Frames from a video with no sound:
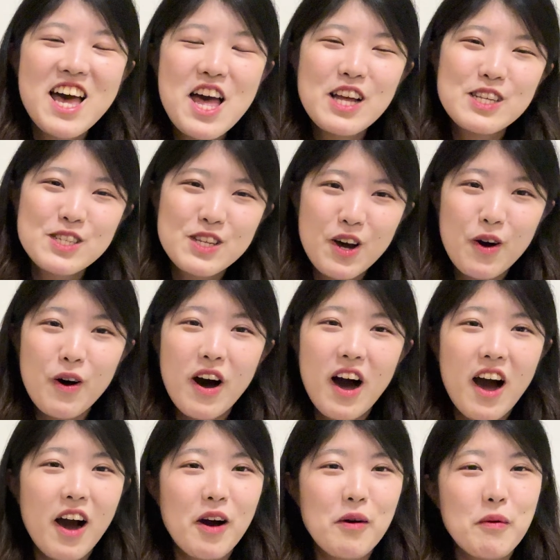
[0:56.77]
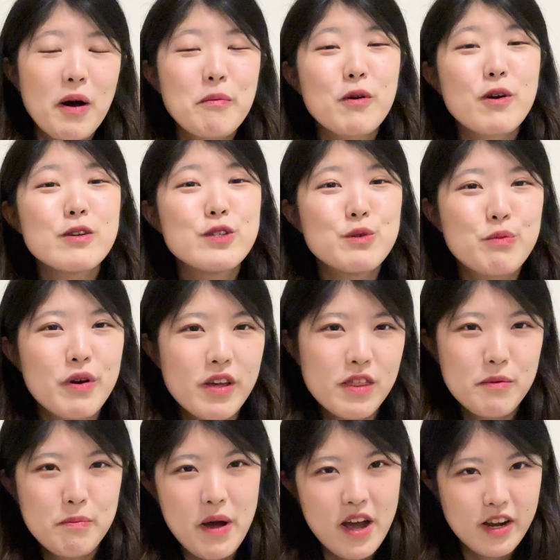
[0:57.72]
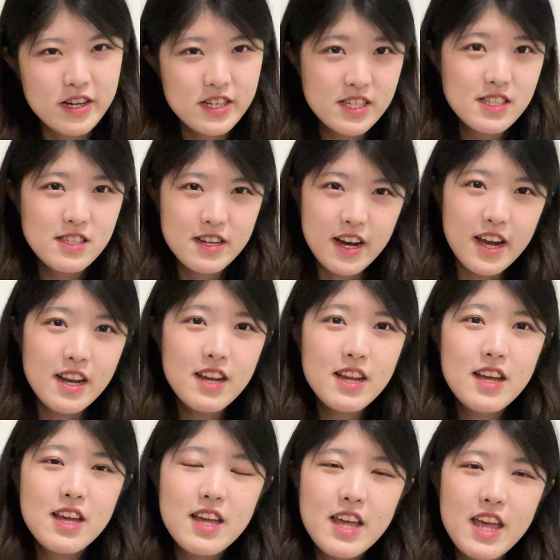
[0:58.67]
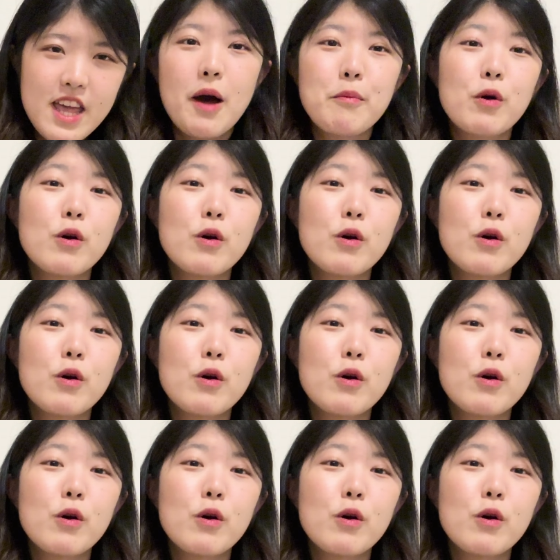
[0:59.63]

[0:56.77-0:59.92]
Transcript: So I'm going to bring the package inside. I'm